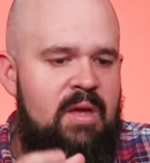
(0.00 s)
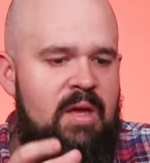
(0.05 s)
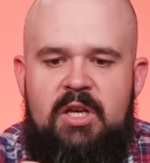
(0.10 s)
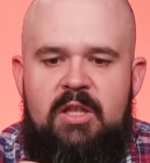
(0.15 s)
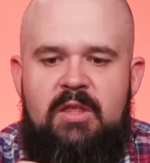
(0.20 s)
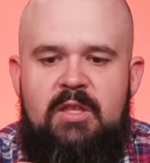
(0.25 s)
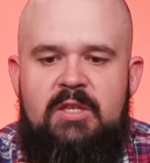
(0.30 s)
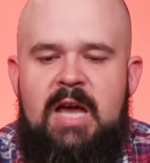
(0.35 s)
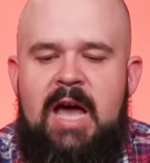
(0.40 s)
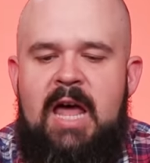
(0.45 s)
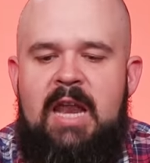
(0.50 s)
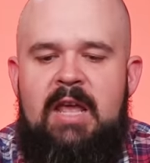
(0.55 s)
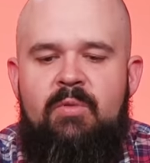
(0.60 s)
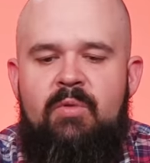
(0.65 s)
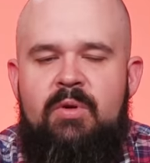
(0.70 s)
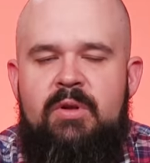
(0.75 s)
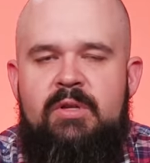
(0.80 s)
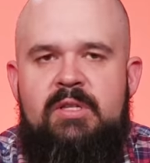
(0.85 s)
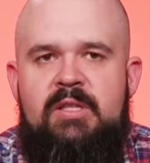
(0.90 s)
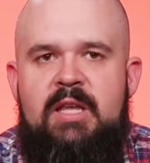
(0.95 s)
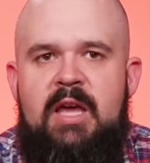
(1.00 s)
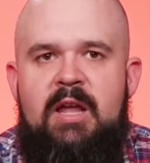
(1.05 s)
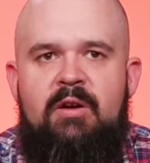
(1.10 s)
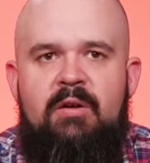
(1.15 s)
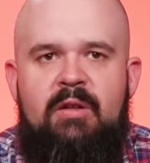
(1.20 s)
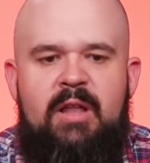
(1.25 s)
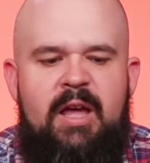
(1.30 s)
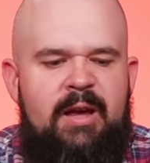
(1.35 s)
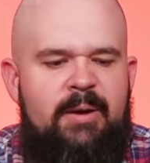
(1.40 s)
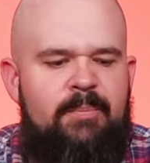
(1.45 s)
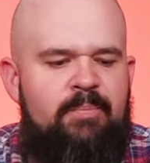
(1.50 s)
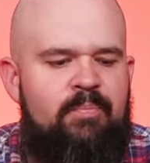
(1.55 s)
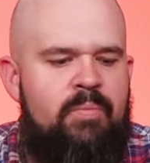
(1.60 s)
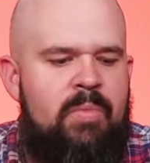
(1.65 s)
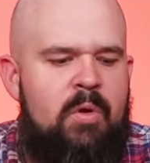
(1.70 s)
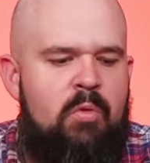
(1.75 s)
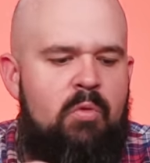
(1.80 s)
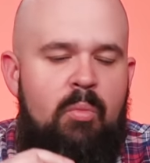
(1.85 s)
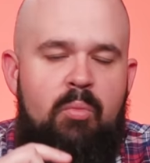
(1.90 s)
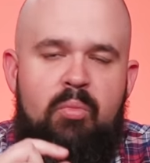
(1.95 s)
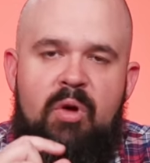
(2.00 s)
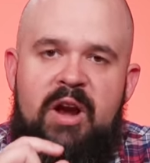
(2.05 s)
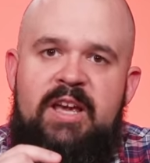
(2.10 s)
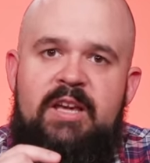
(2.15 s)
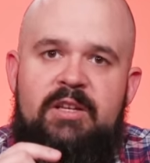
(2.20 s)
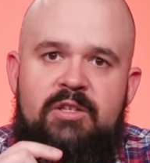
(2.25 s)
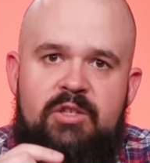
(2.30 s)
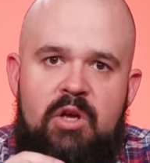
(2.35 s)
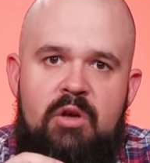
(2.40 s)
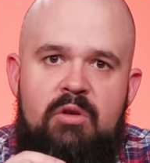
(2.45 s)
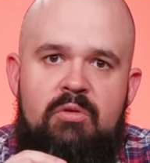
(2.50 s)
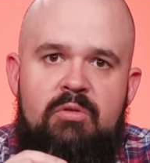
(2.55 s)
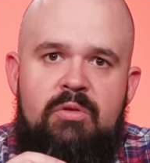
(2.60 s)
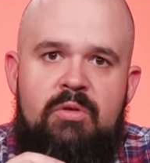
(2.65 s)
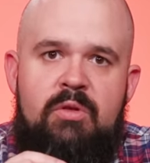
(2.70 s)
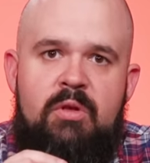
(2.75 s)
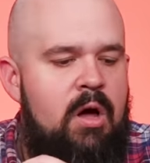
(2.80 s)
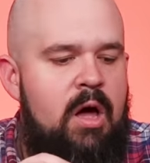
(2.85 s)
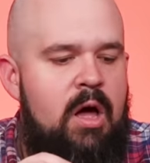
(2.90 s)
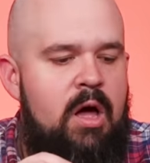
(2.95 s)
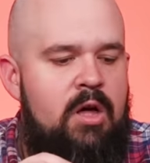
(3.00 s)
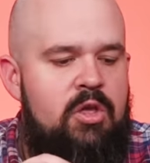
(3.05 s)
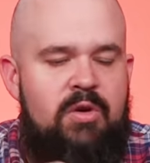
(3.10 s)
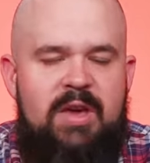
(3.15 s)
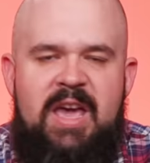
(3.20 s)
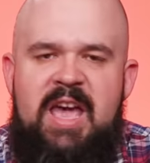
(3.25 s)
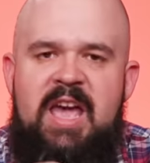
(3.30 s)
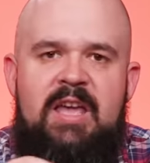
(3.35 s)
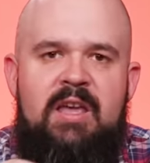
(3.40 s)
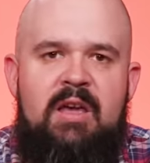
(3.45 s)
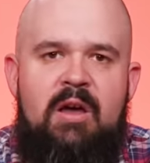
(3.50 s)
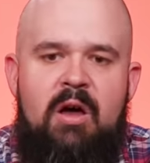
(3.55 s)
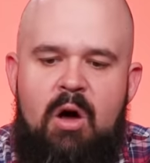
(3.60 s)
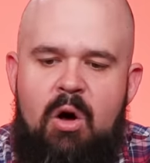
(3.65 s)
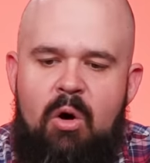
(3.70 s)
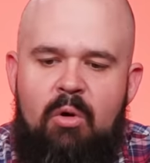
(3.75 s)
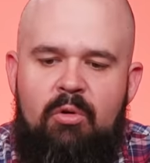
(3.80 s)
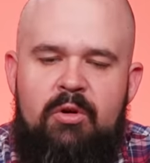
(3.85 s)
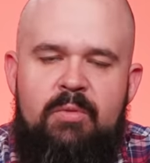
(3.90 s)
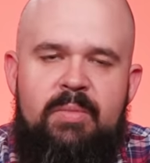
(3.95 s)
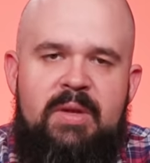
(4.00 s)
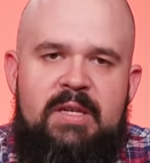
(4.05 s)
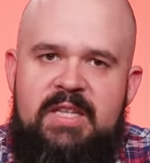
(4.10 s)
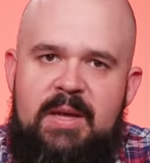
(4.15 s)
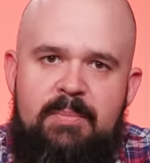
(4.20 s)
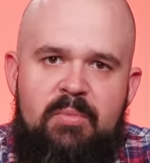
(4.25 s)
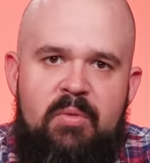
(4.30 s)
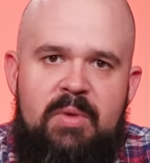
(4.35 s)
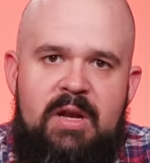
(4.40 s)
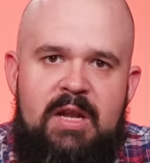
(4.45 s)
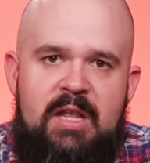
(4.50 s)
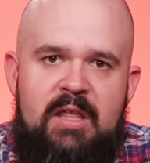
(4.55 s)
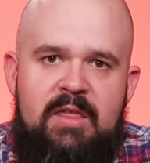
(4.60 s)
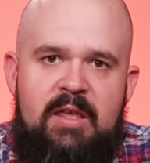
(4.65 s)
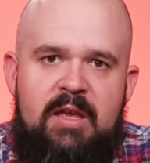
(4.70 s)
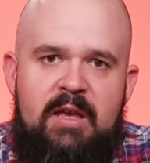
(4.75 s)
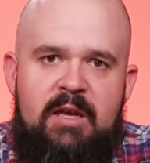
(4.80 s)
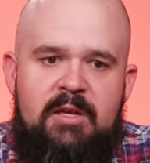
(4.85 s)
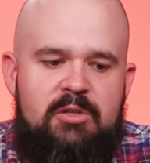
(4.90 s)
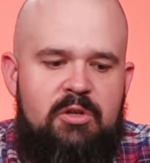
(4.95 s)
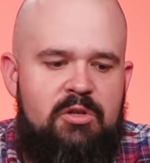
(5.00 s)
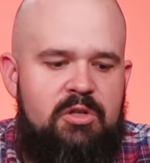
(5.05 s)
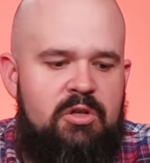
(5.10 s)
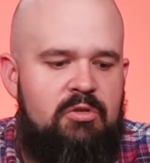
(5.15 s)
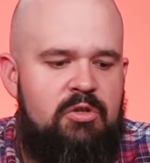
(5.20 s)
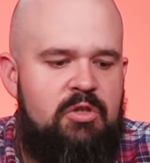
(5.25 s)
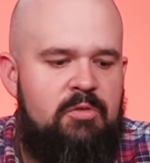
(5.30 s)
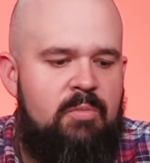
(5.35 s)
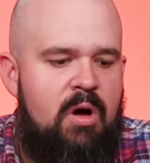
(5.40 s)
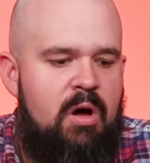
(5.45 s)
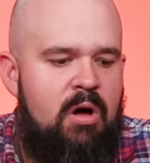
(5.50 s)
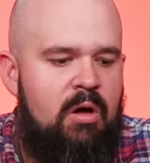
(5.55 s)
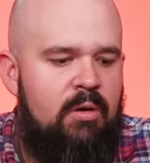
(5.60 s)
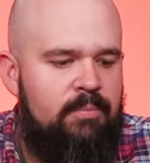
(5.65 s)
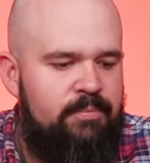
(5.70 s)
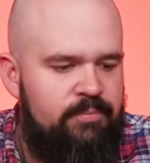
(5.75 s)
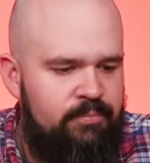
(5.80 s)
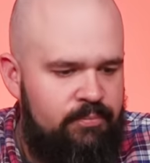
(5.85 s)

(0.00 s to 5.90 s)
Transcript: You get the tiny ones that are like, will break a tooth. You can't hold them and dip them in anything because they're too small.